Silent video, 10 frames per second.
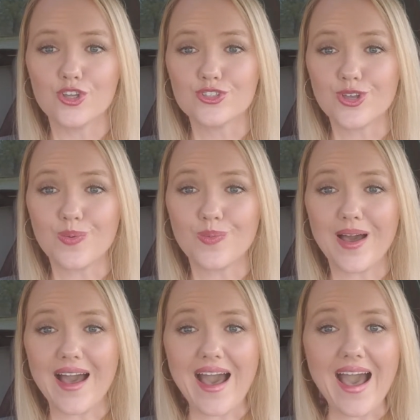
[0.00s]
So
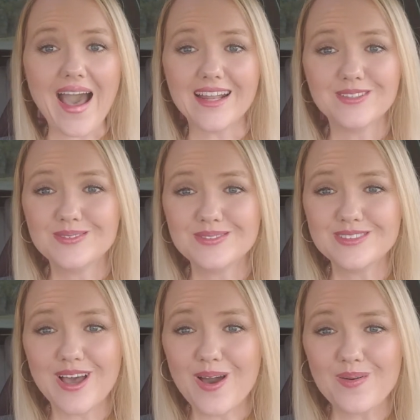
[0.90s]
I don't
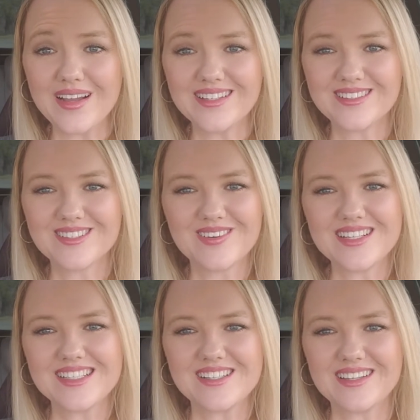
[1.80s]
know. I don't know what
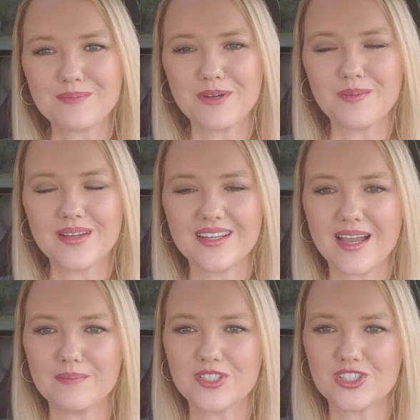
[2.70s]
to do at the moment.
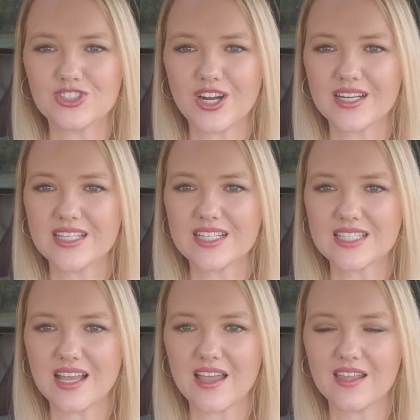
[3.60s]
I'm just trying to
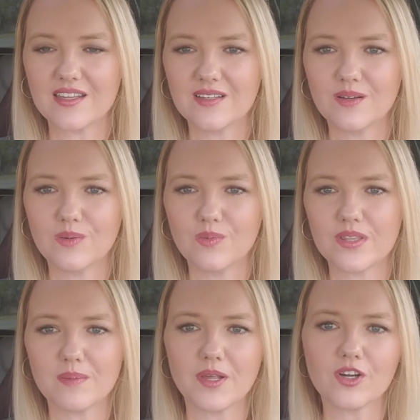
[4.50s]
decide what
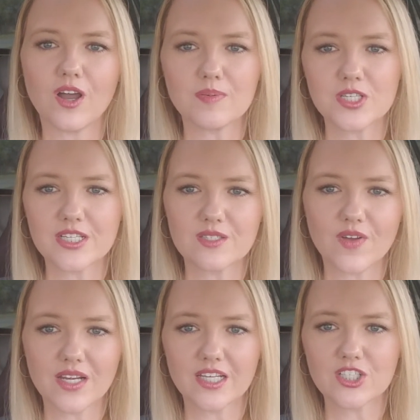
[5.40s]
the better option is
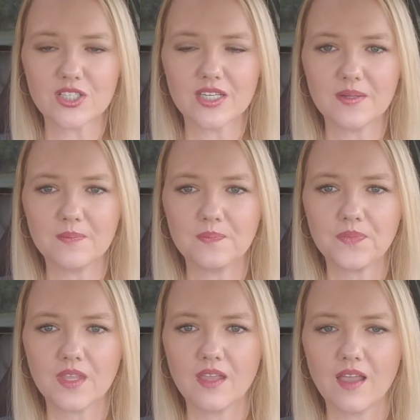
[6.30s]
financially,
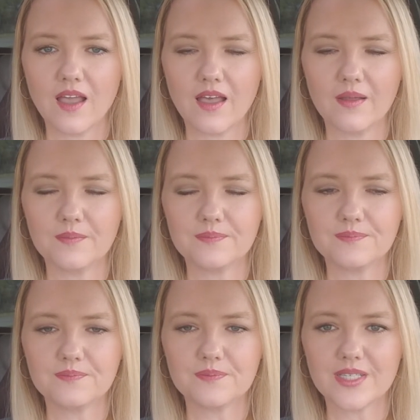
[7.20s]

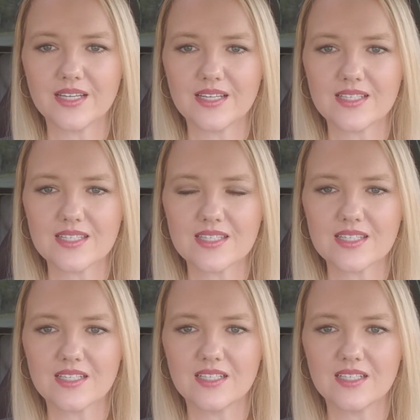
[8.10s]
because